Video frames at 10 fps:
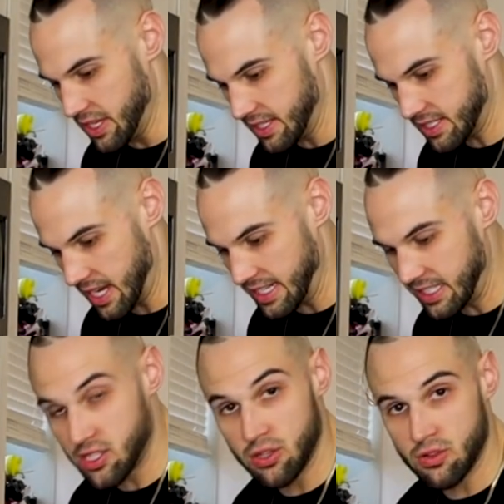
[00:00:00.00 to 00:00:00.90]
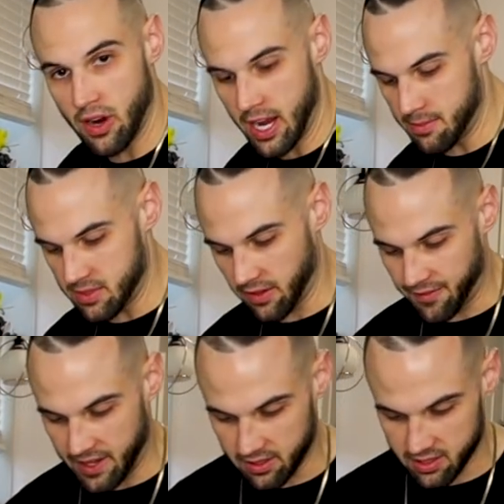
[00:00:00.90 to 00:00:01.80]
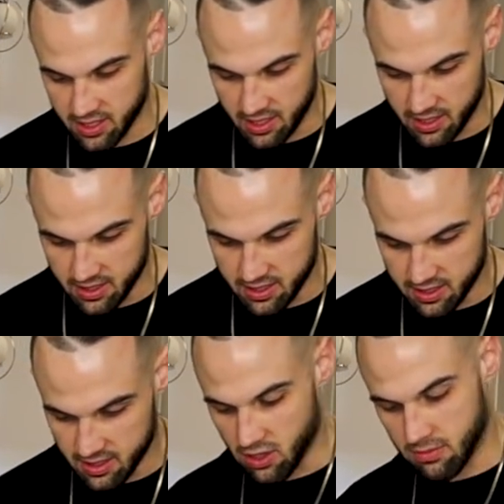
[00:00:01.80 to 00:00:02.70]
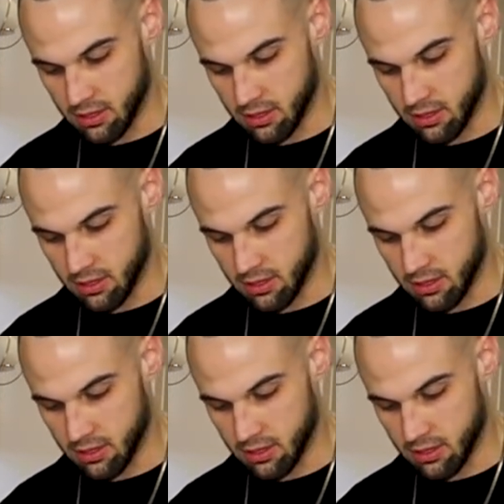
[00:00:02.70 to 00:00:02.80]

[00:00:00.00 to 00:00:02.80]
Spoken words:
this, I need 2 grams of fennel seeds. So I'm